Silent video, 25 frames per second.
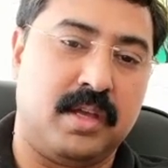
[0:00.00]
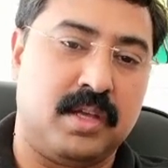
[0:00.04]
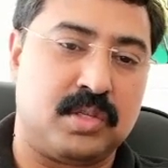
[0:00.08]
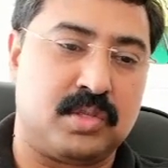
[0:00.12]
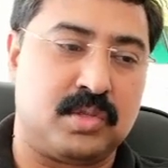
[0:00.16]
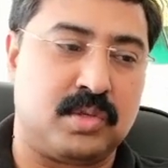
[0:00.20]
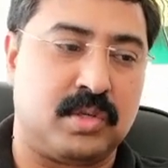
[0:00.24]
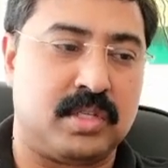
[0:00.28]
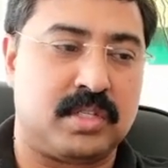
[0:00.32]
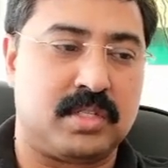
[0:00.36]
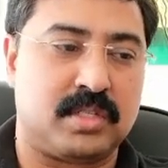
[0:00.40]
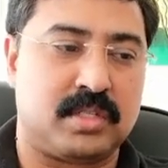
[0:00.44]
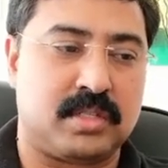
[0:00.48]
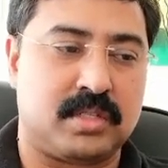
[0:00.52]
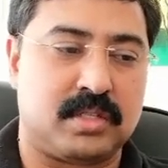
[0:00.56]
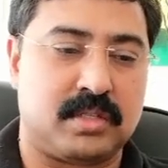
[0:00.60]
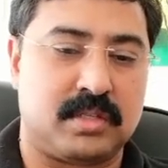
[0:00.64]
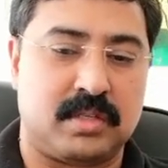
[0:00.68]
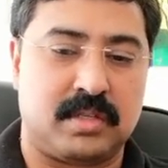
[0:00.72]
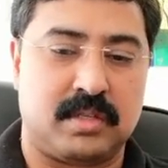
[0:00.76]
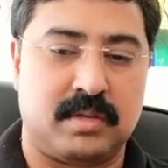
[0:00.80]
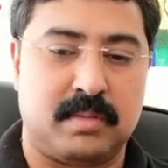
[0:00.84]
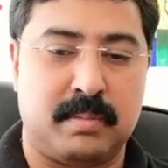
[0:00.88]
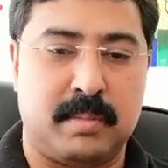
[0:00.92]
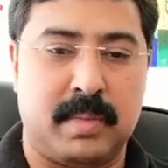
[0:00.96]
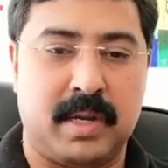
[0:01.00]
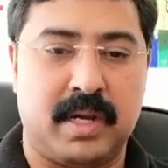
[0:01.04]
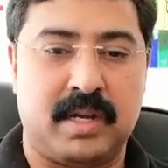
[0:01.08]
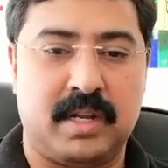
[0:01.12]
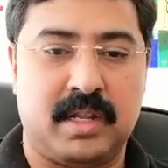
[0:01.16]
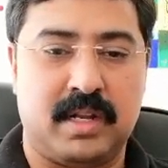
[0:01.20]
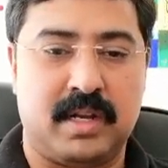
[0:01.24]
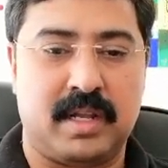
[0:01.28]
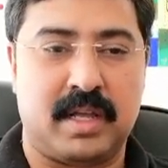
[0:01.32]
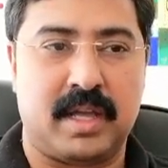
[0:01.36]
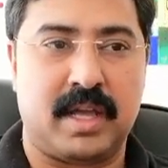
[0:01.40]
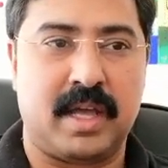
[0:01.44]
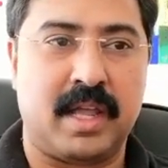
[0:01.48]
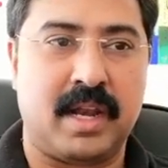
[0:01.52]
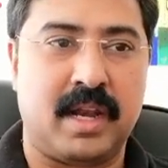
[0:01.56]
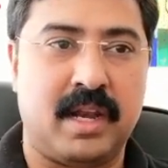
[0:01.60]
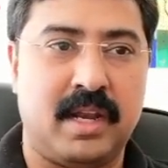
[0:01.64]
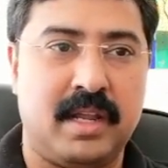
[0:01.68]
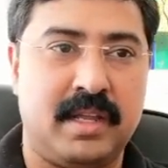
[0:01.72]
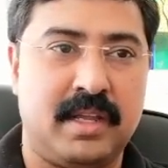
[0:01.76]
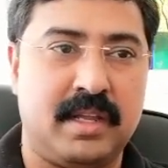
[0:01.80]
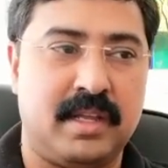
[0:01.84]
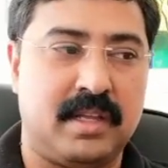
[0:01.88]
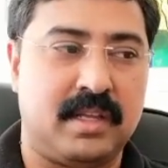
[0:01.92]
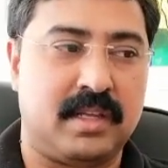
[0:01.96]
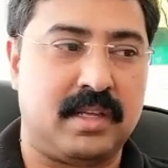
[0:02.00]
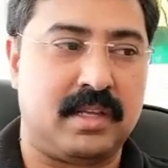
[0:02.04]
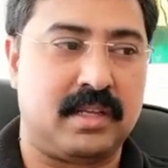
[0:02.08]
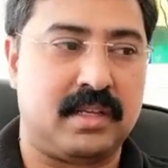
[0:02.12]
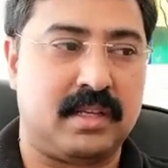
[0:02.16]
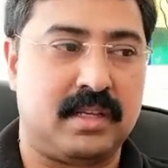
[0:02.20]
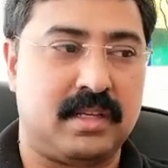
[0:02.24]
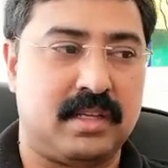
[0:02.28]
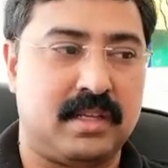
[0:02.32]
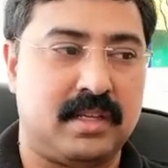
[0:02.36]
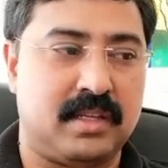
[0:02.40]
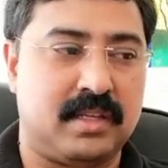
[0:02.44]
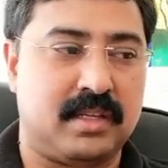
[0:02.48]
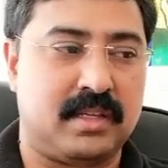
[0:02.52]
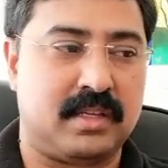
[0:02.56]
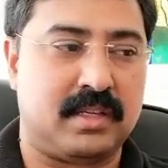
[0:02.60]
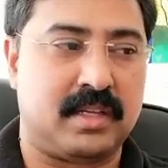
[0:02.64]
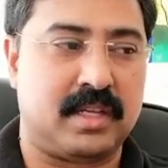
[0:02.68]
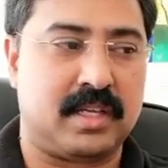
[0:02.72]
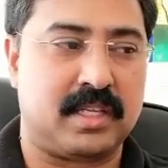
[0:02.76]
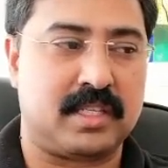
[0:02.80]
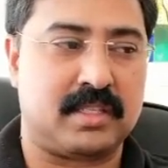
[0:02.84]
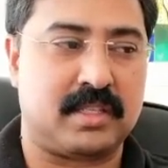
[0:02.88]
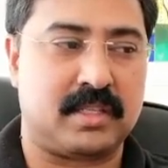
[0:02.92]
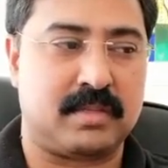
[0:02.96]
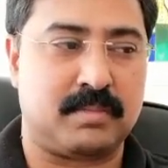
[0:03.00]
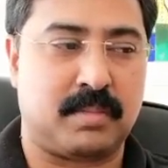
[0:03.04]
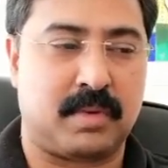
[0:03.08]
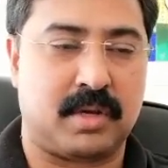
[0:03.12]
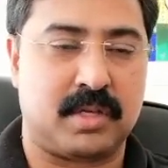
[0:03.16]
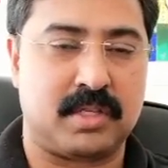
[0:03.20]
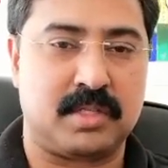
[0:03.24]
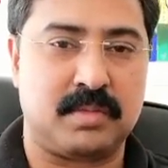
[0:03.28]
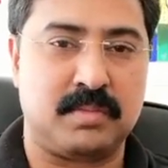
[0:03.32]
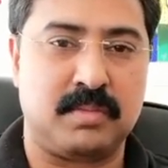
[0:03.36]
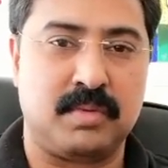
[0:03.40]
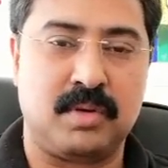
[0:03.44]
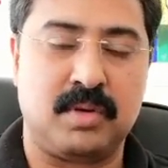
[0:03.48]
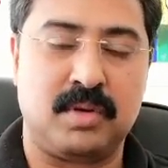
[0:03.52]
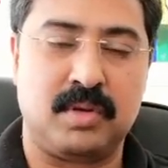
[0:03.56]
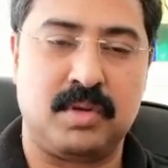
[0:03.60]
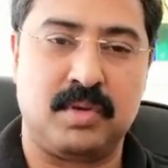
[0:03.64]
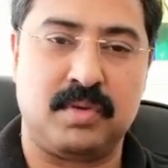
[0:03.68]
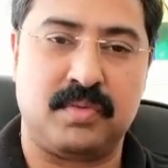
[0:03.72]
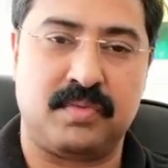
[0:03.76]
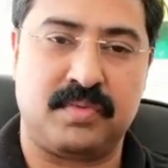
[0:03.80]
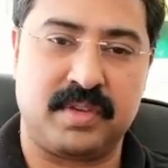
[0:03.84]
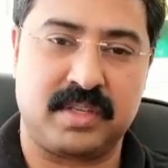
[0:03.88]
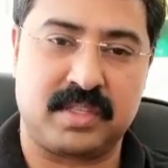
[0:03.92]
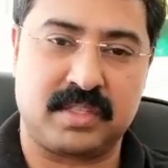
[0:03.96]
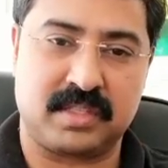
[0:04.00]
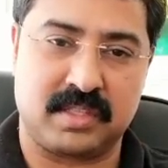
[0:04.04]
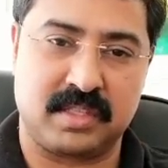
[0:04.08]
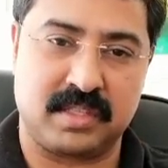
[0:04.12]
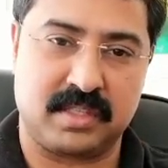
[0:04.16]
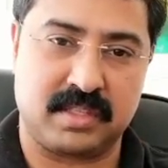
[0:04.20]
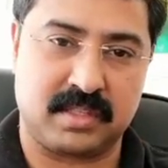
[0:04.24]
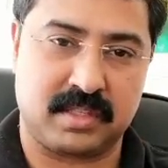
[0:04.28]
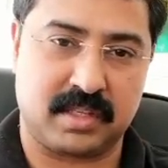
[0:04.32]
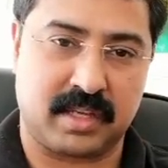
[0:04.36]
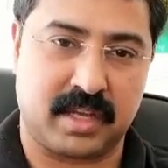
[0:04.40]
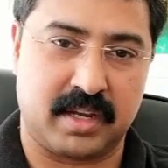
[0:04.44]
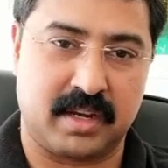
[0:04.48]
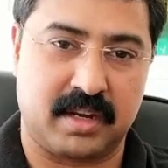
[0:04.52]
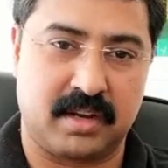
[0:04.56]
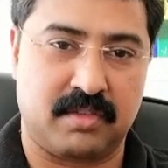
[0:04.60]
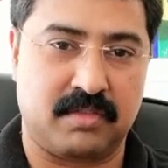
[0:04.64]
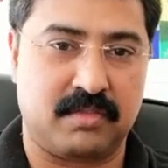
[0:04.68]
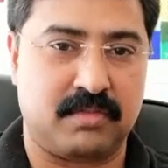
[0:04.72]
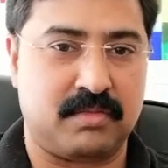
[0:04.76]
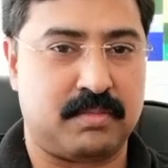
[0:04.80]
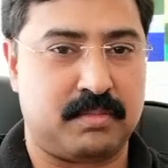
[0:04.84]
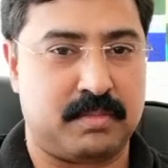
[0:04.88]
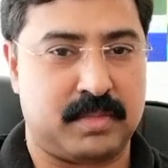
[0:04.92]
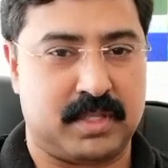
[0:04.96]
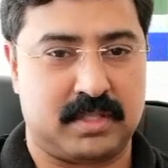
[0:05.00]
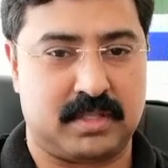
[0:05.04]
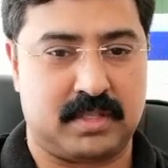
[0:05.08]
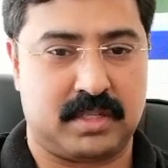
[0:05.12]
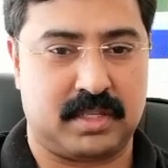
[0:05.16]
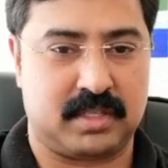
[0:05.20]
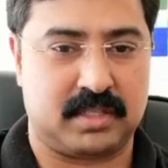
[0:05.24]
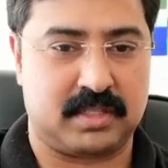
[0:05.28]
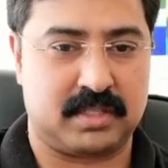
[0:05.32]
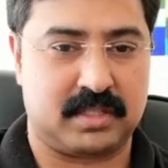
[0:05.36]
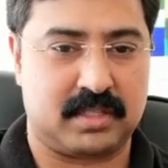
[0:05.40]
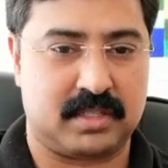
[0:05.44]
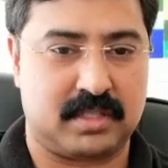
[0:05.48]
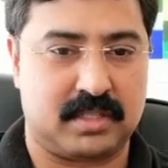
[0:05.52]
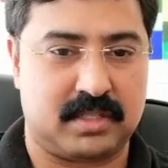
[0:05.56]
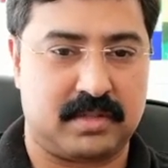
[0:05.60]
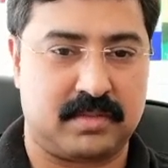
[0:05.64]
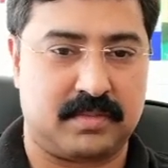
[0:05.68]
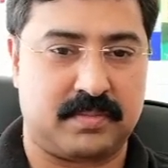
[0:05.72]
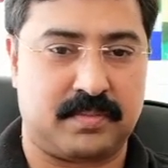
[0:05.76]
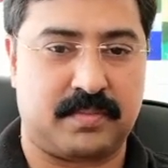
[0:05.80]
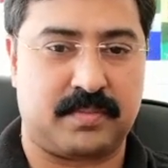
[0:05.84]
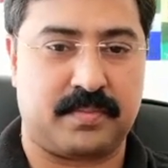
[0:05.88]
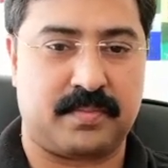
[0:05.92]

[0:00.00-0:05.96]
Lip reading: So it's better early as possible you fix this kind of mistakes.